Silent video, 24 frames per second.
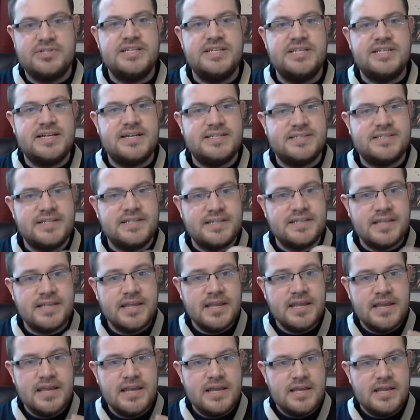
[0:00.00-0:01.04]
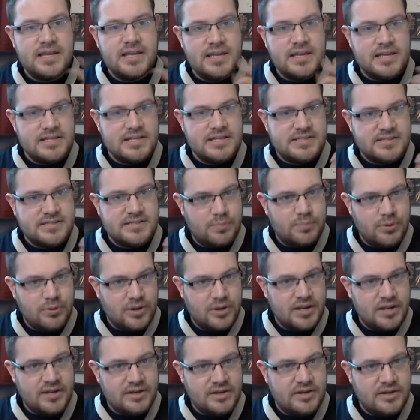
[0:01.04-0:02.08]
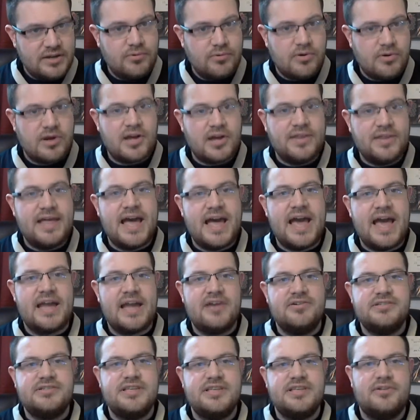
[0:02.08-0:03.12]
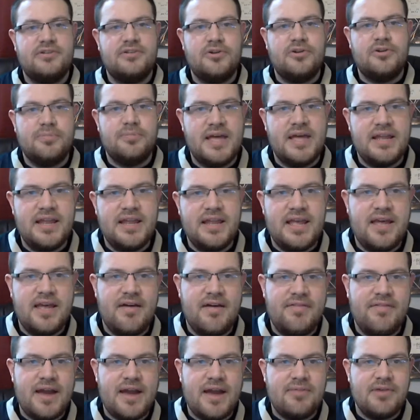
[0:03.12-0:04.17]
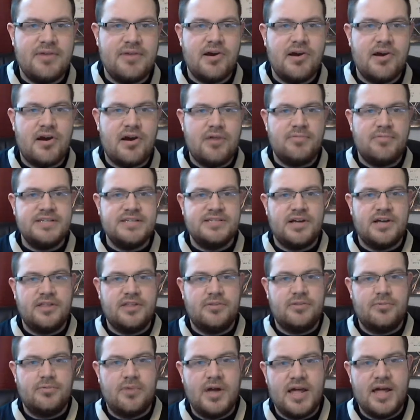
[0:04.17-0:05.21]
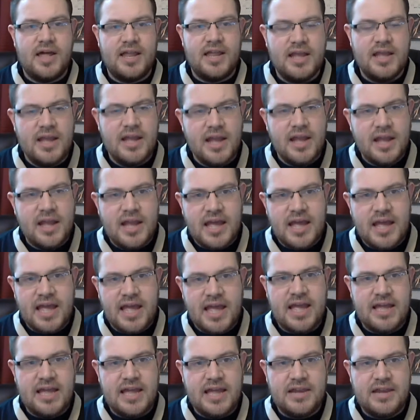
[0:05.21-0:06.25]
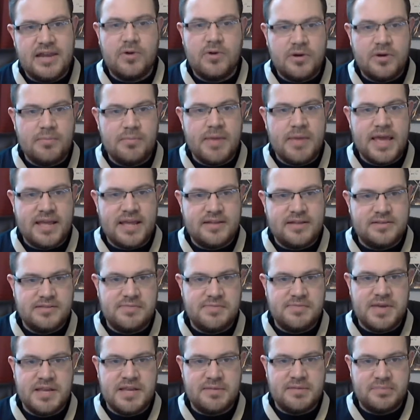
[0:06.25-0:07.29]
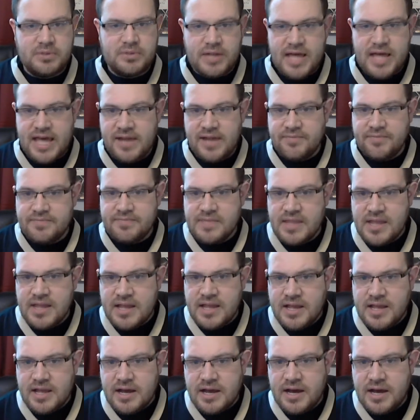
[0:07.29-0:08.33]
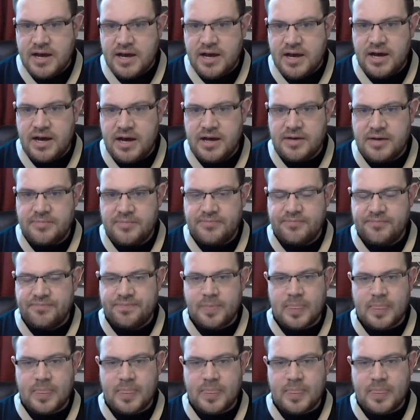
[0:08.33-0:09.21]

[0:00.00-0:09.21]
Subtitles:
He needs to put it, work on that accuracy a little bit in that regard when he's on the run in order to make a play. When